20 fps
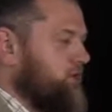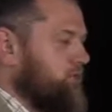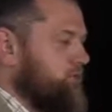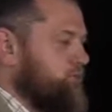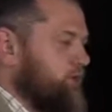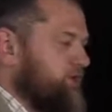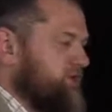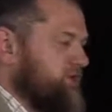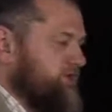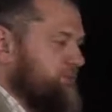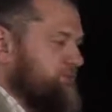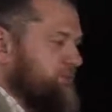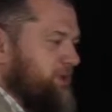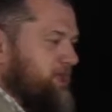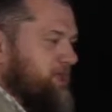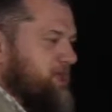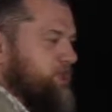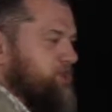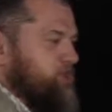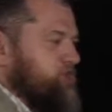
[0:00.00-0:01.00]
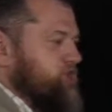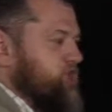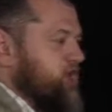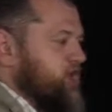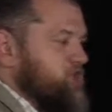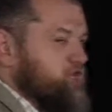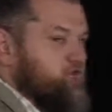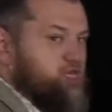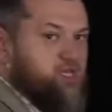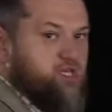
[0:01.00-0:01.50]
what is being
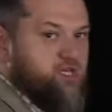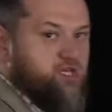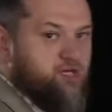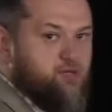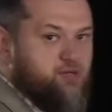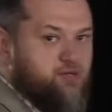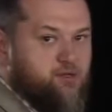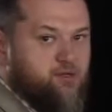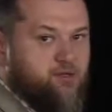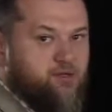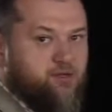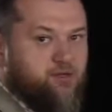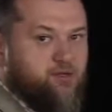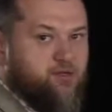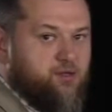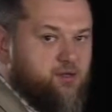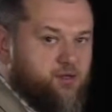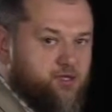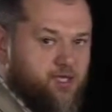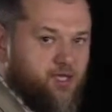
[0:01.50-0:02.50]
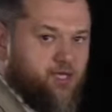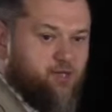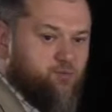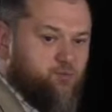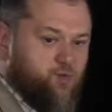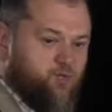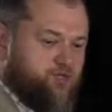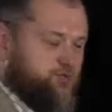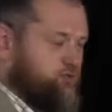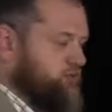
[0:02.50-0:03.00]
exchanged here, okay,
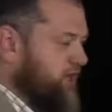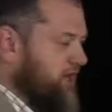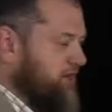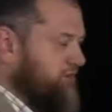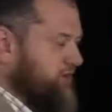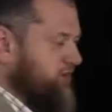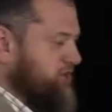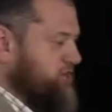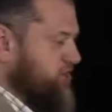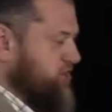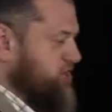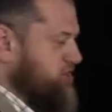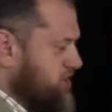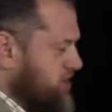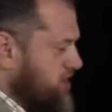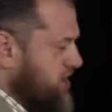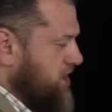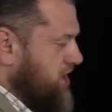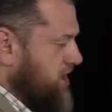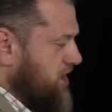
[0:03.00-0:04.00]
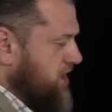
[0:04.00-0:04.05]
what are we exchanging?